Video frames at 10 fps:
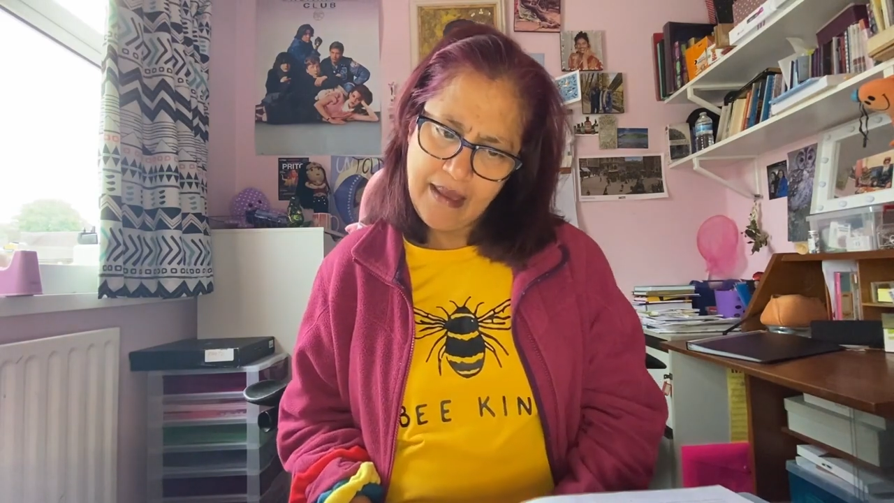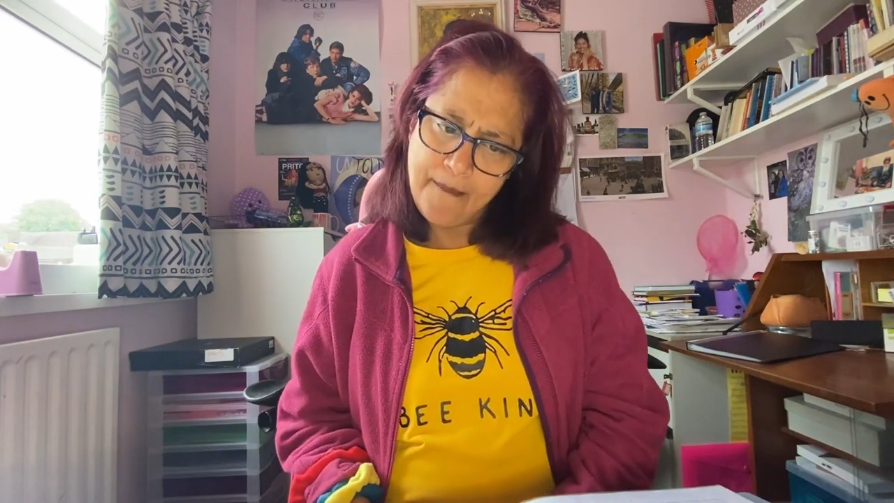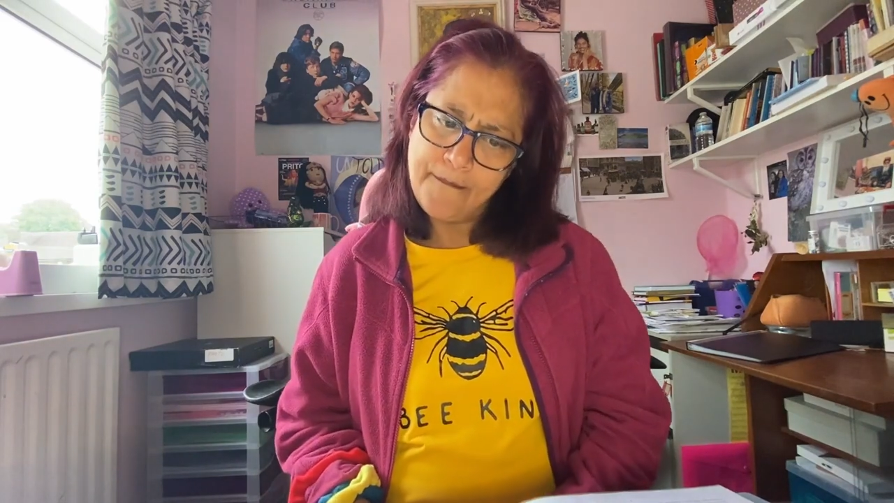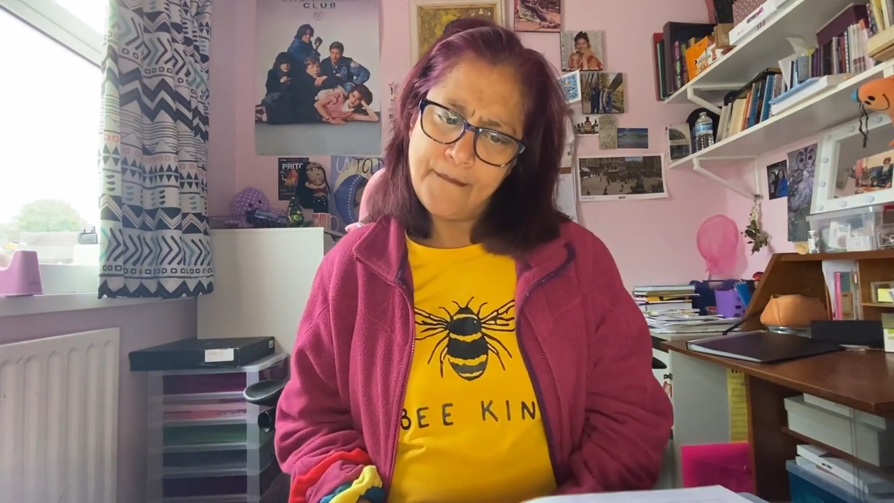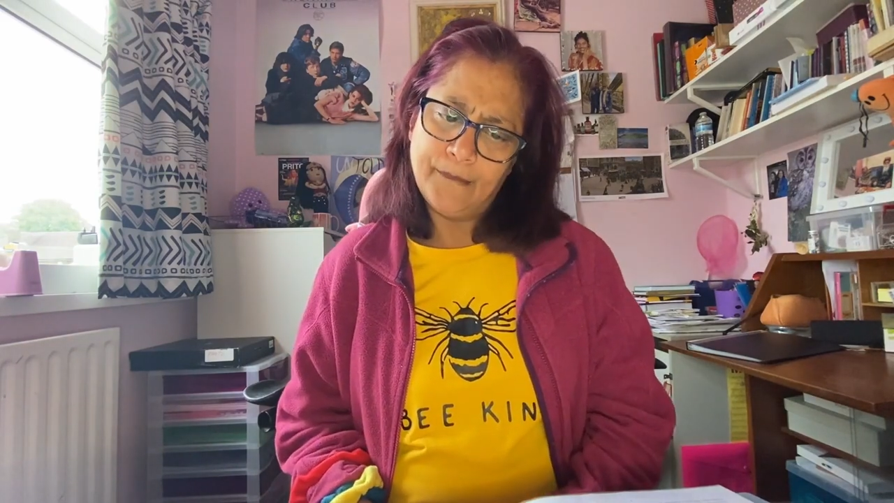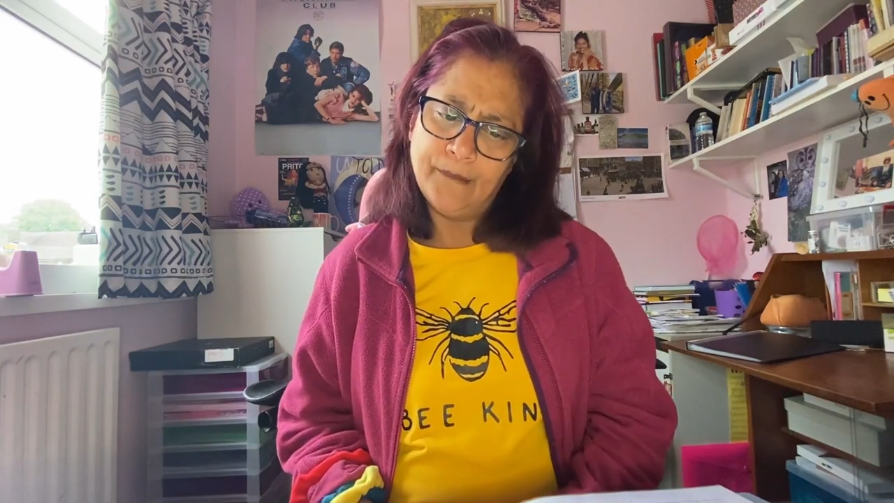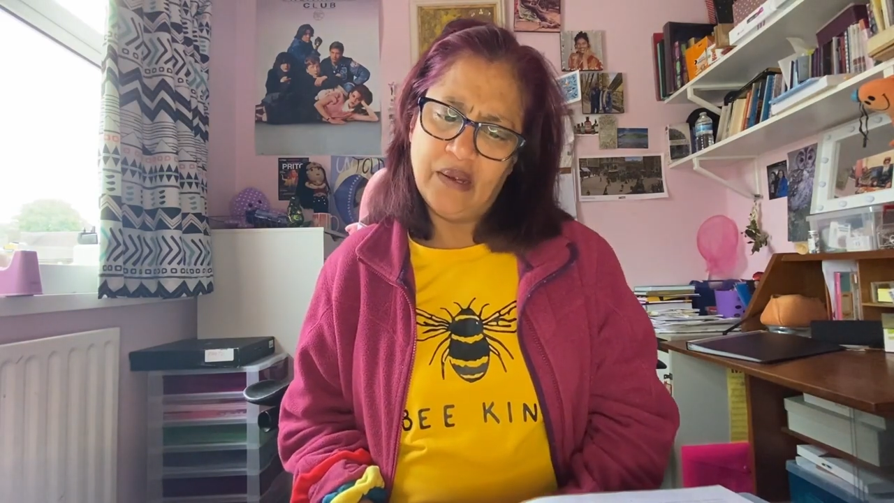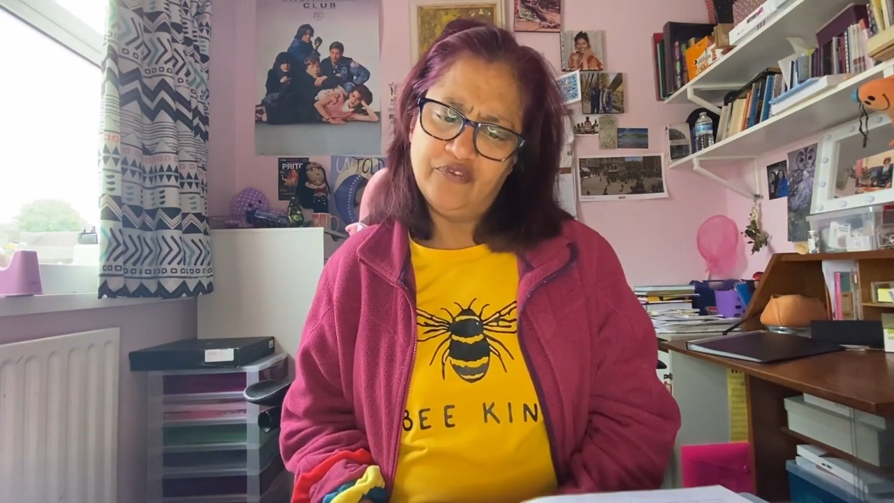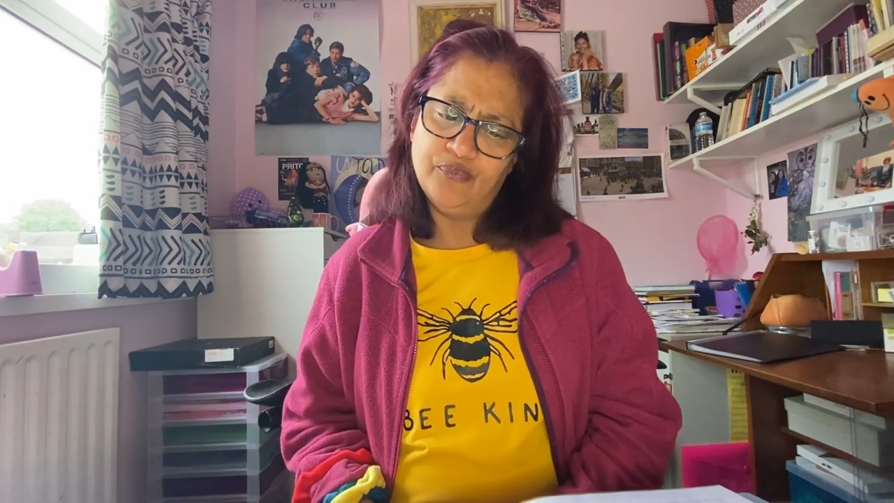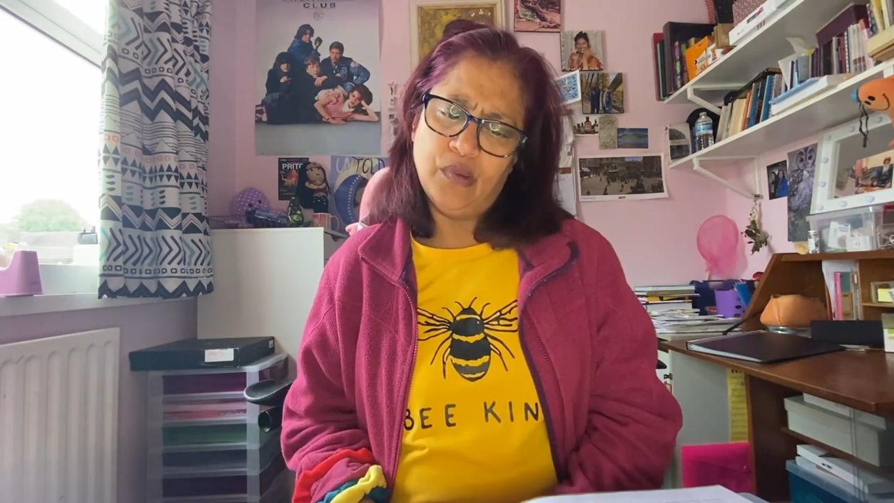my,
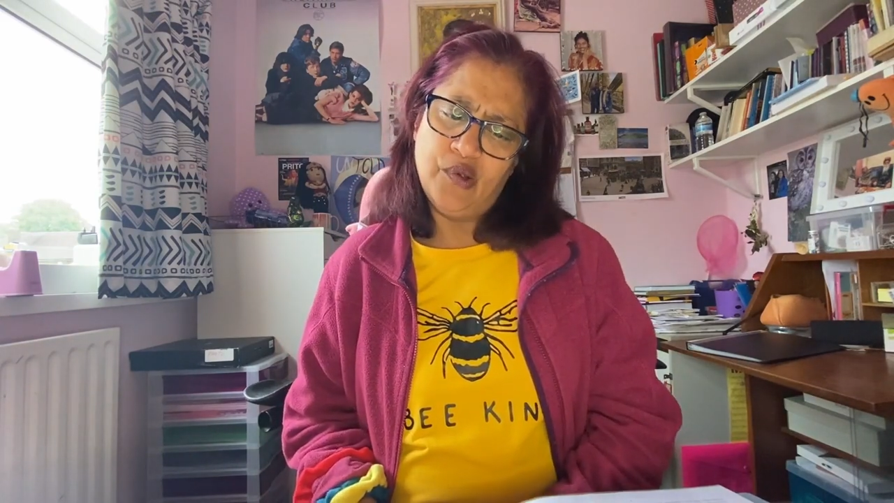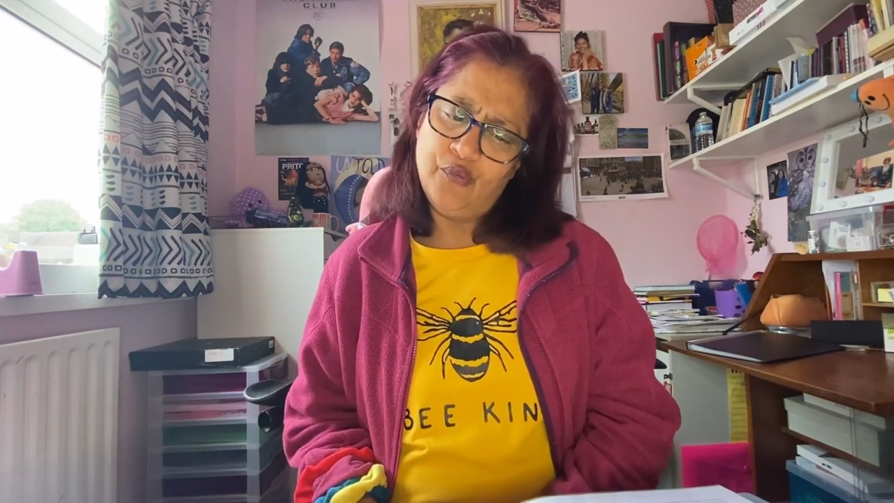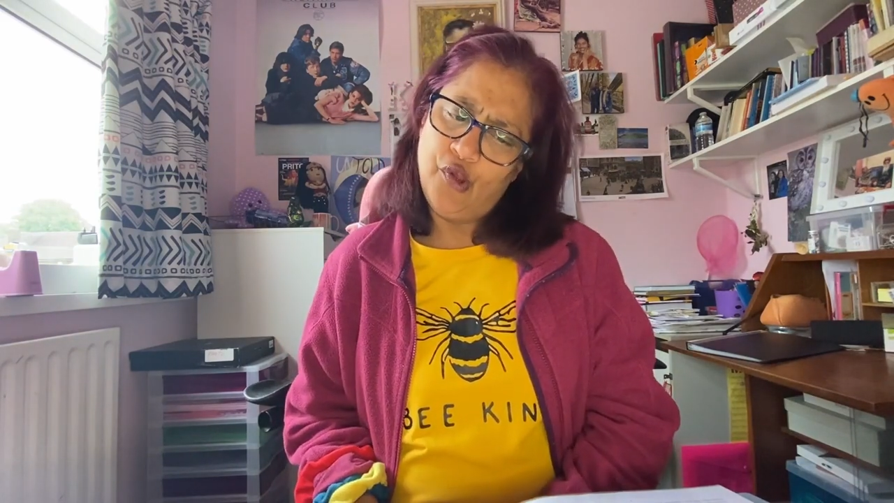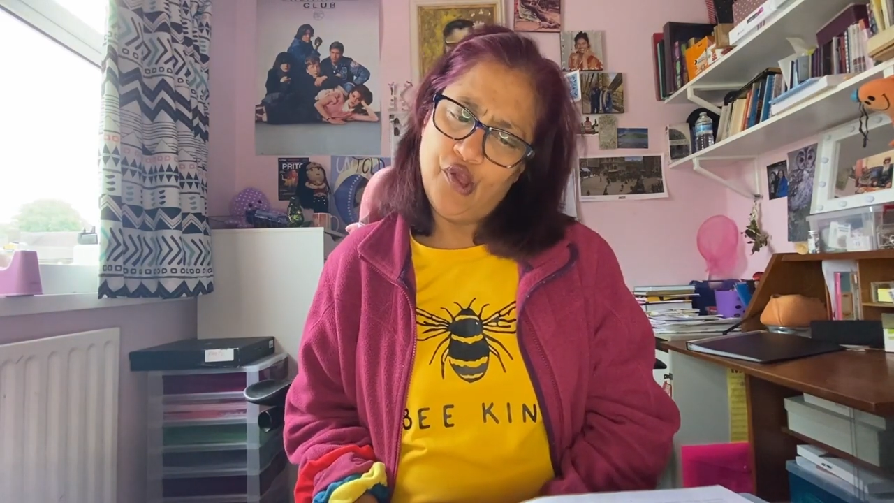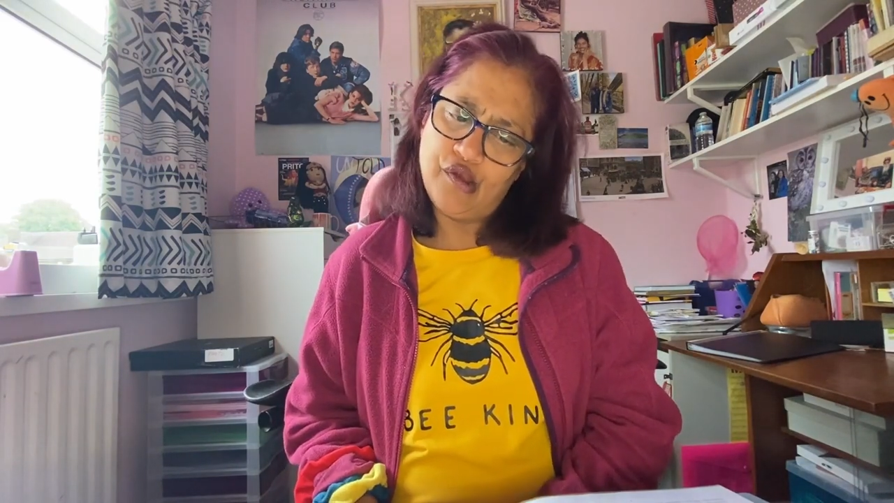my work